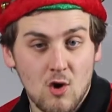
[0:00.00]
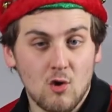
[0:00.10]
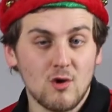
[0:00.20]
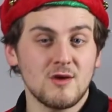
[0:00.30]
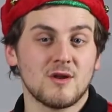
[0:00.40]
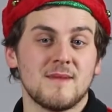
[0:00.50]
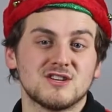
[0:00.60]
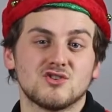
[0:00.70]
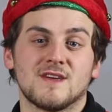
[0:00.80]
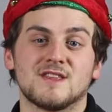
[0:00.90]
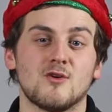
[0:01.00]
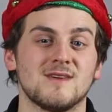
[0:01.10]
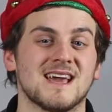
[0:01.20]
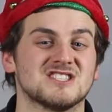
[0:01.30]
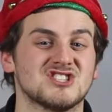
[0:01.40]
or you want to make sure they don't
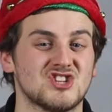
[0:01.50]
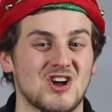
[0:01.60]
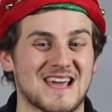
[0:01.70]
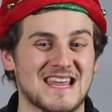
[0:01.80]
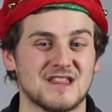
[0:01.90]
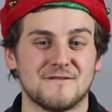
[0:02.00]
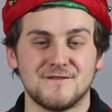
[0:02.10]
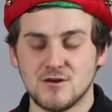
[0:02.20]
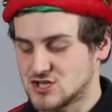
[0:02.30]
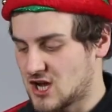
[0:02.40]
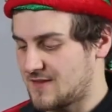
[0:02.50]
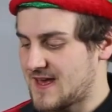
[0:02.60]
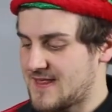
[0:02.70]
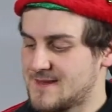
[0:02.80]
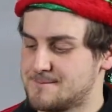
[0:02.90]
get stuck in the future,
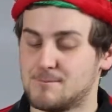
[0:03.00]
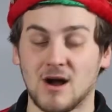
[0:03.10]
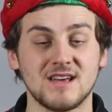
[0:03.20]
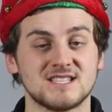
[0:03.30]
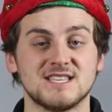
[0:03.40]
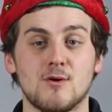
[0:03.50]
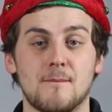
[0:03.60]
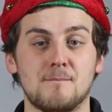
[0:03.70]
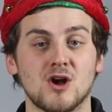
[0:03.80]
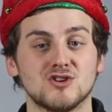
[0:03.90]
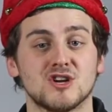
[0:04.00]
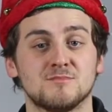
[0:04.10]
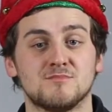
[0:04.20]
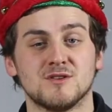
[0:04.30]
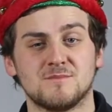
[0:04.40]
then the Bike Seal Puncture
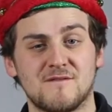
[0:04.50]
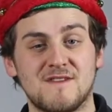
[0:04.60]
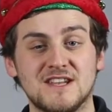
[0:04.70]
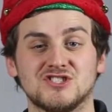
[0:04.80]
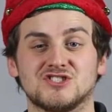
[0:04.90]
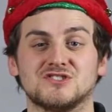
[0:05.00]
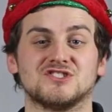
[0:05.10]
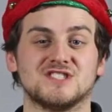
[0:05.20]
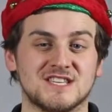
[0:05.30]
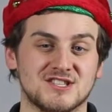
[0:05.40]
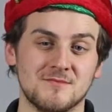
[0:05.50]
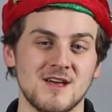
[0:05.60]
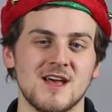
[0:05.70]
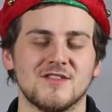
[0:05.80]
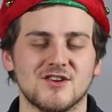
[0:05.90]
Prevention System
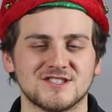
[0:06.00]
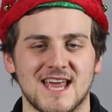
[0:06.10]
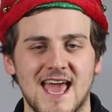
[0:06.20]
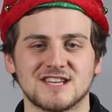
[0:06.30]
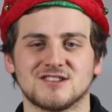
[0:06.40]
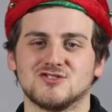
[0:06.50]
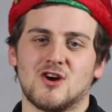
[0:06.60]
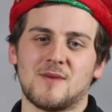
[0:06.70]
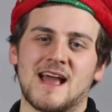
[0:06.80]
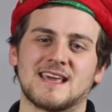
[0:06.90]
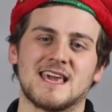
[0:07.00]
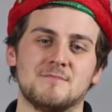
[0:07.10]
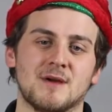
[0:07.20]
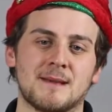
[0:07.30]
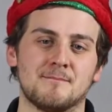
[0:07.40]
does an excellent job at
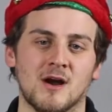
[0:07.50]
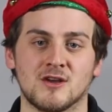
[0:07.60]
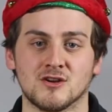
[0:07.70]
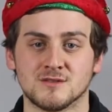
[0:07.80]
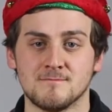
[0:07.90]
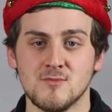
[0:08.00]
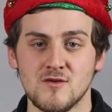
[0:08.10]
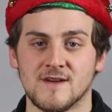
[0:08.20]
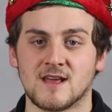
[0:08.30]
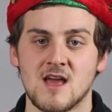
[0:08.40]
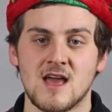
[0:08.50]
keeping bikers moving.